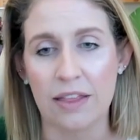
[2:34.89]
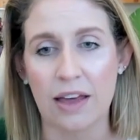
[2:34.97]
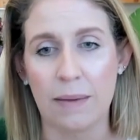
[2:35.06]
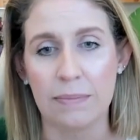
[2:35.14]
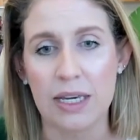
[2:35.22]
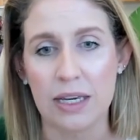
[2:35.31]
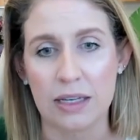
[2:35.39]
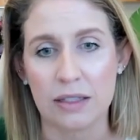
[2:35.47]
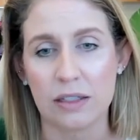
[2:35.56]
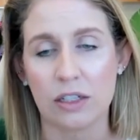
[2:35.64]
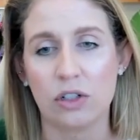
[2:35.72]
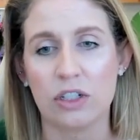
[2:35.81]
That
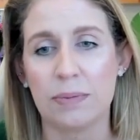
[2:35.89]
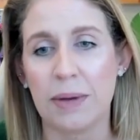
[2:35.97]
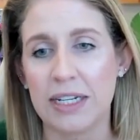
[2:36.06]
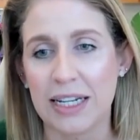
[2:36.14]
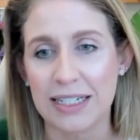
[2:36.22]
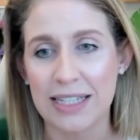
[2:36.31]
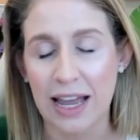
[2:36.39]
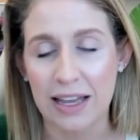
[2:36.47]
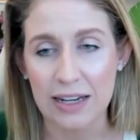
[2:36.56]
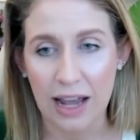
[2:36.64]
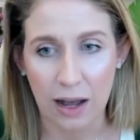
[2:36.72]
means you're spending 10